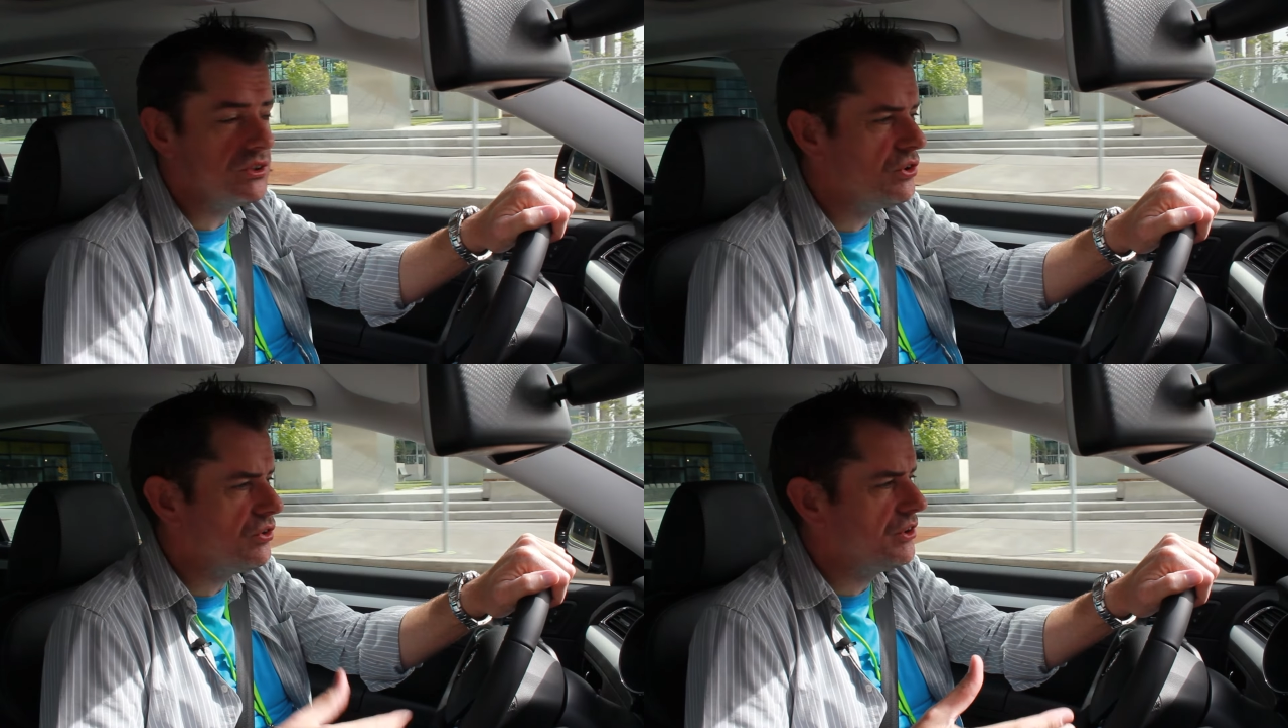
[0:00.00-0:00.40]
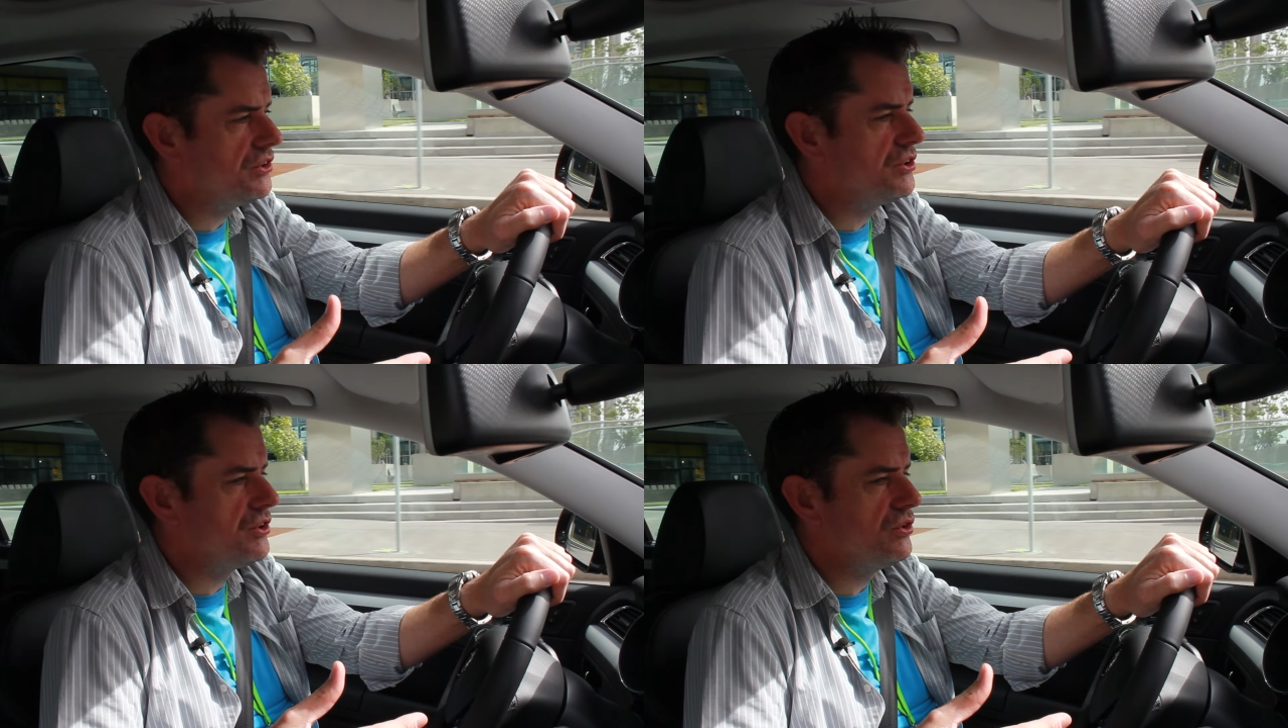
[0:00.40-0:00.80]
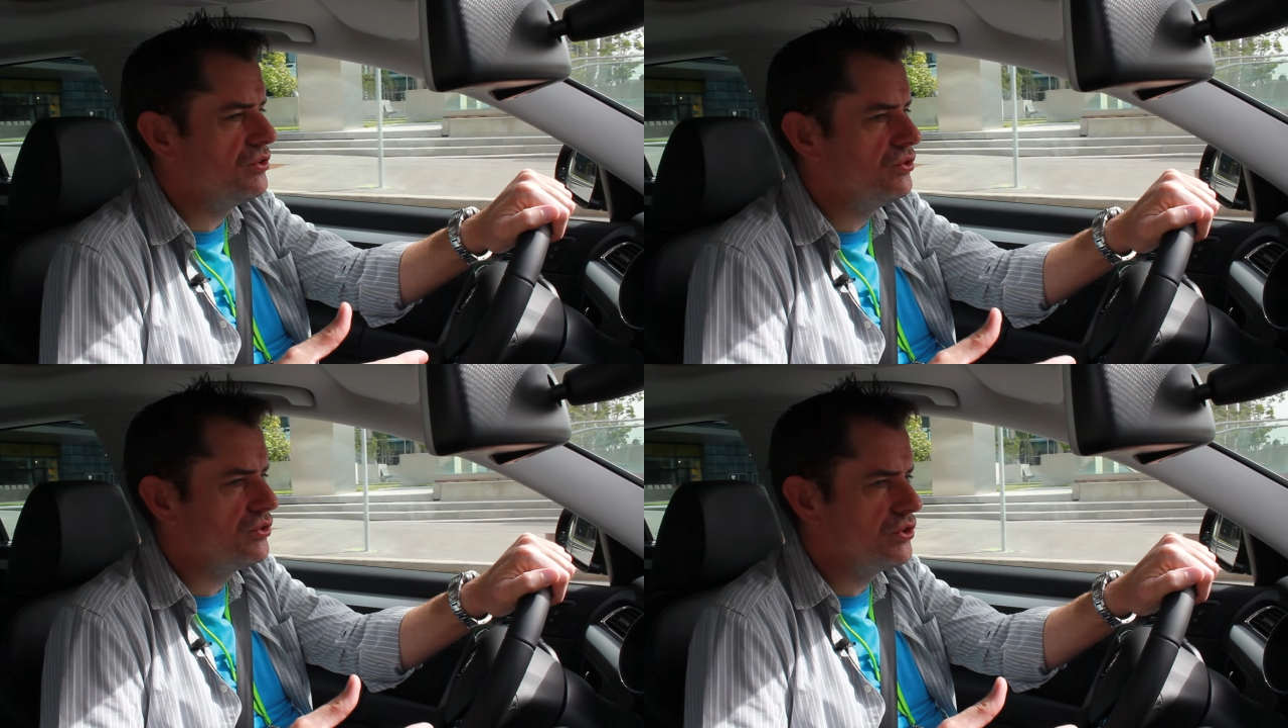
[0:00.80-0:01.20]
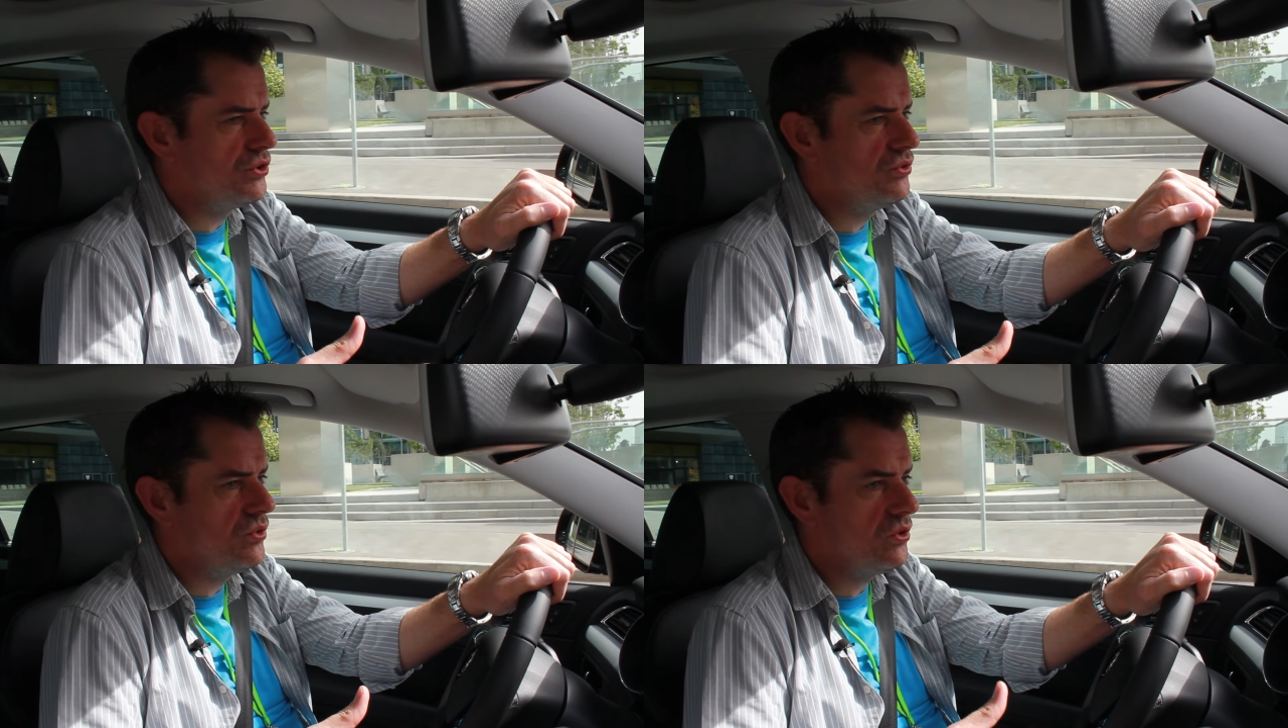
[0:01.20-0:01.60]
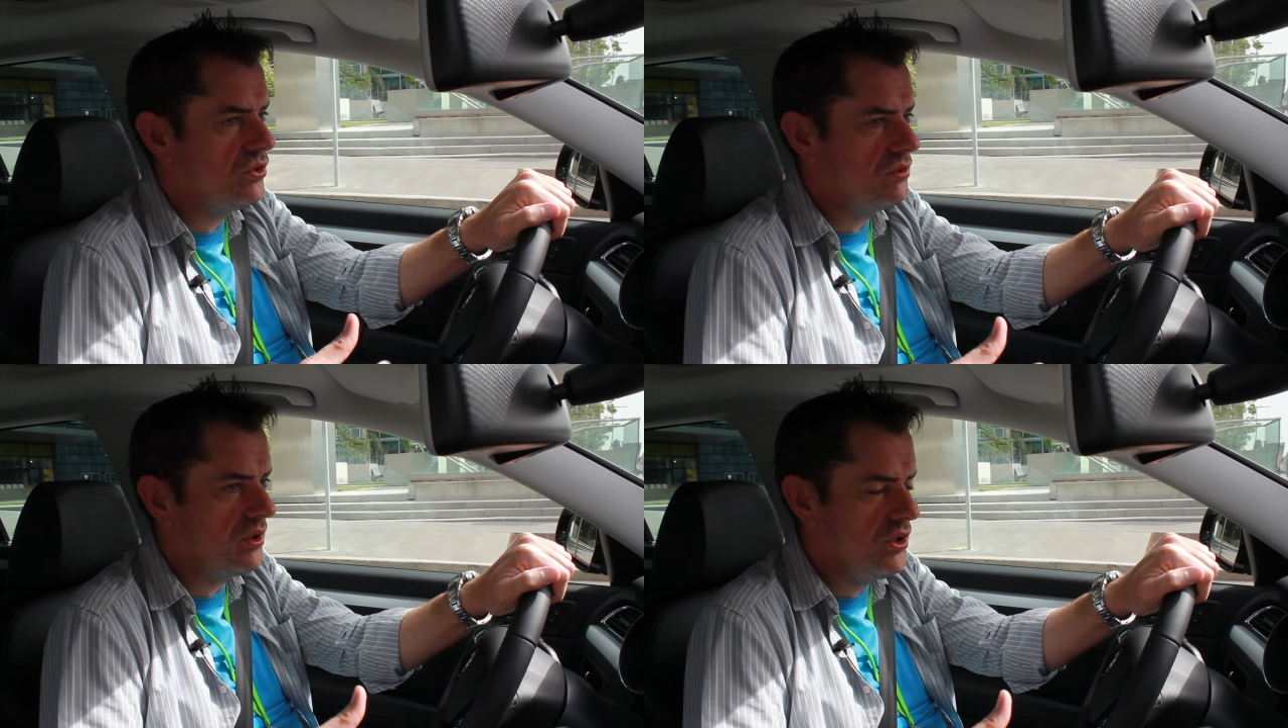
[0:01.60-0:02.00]
was going to do,
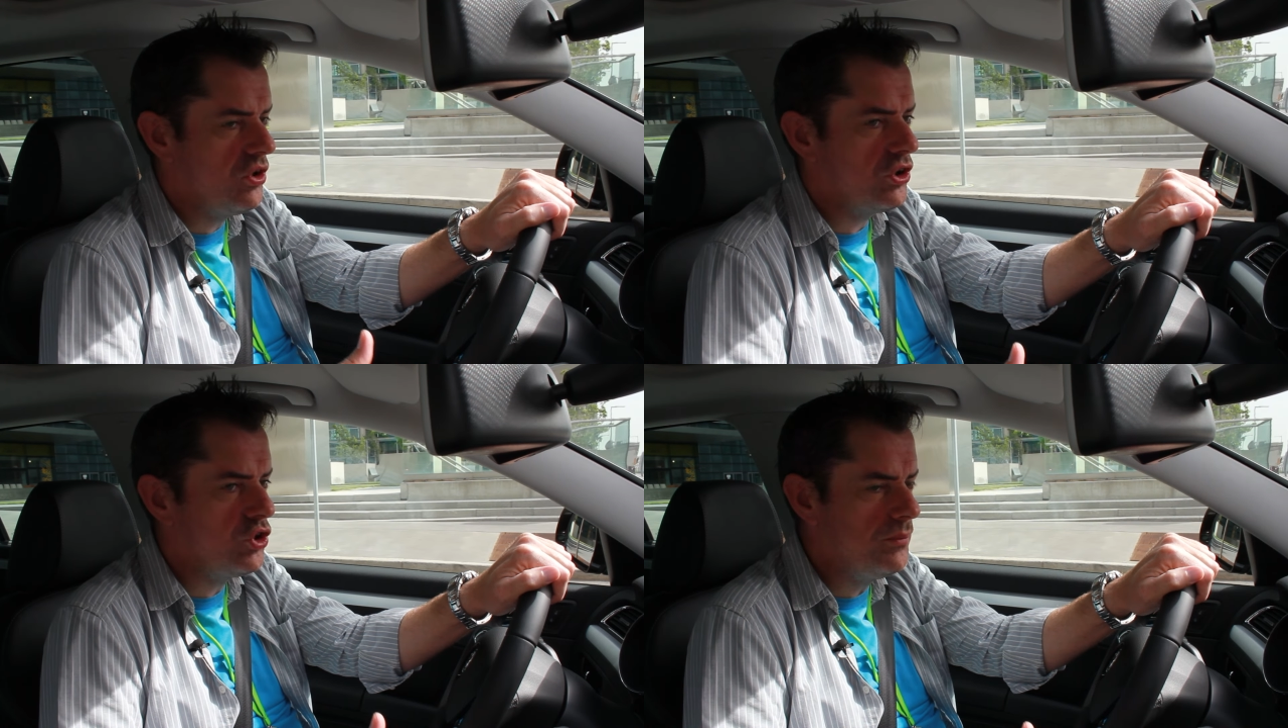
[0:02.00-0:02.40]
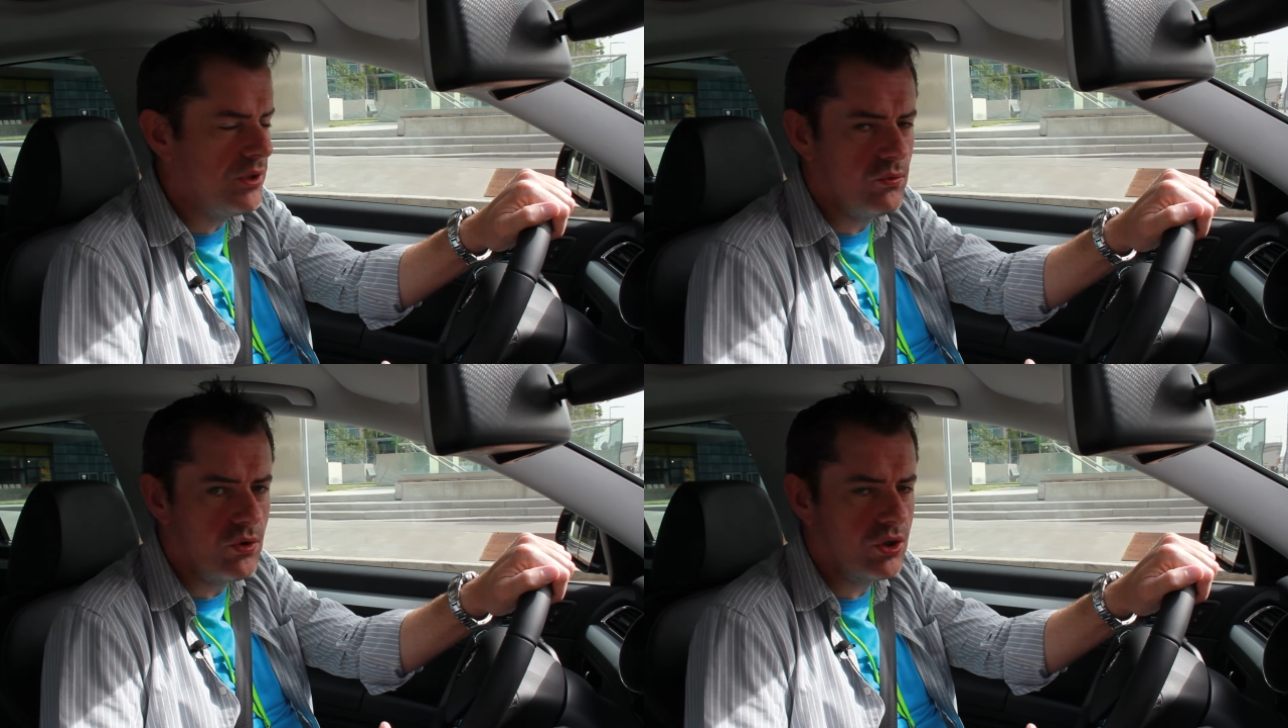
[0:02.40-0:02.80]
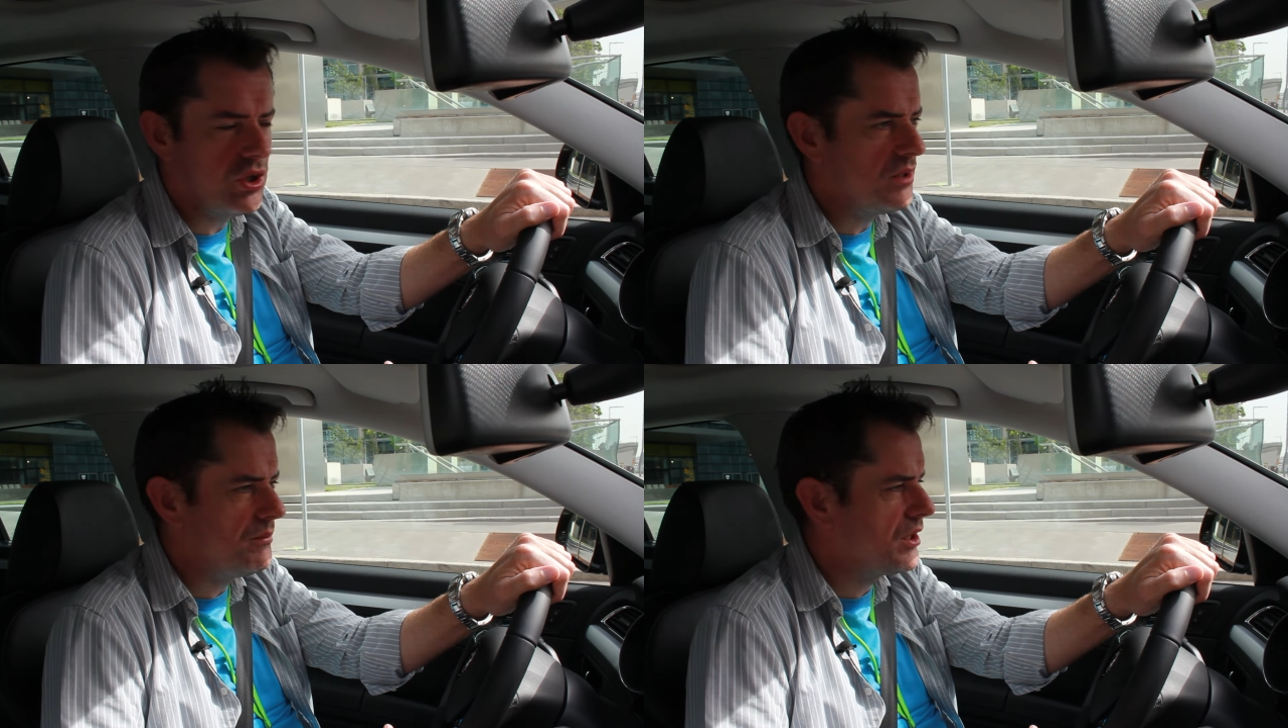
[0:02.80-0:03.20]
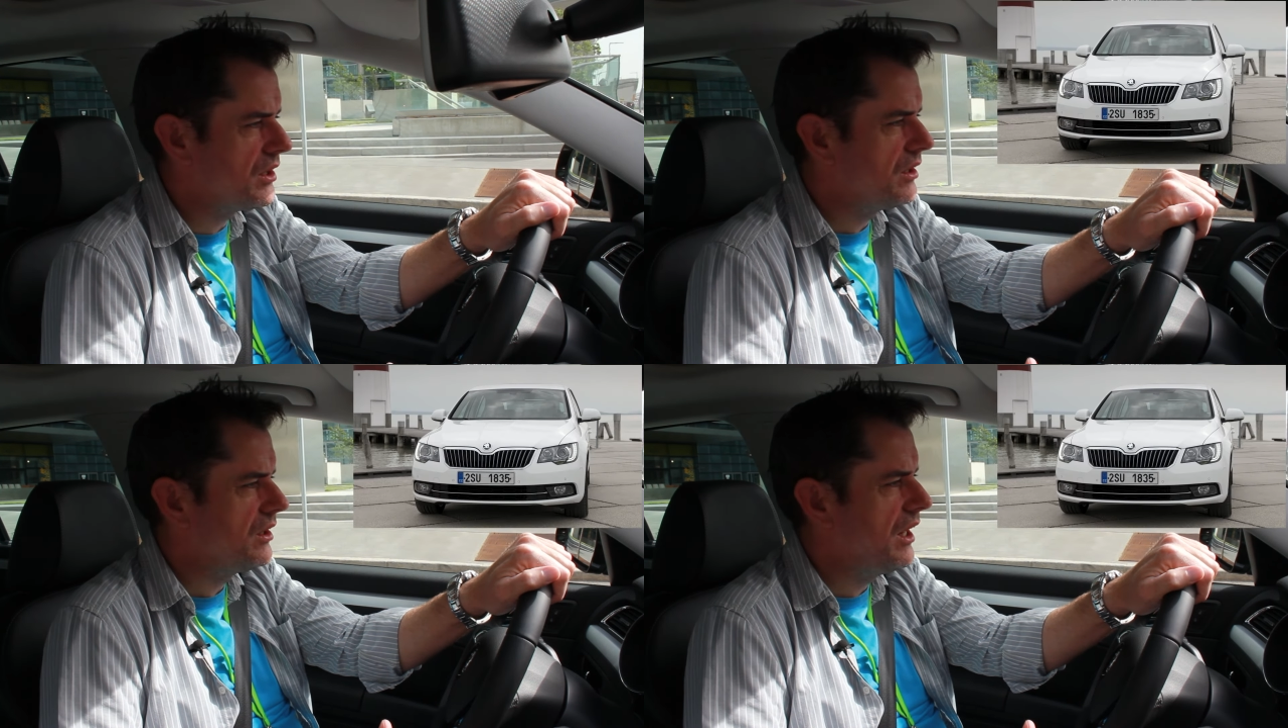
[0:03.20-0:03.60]
you know, a good bit of work on the model.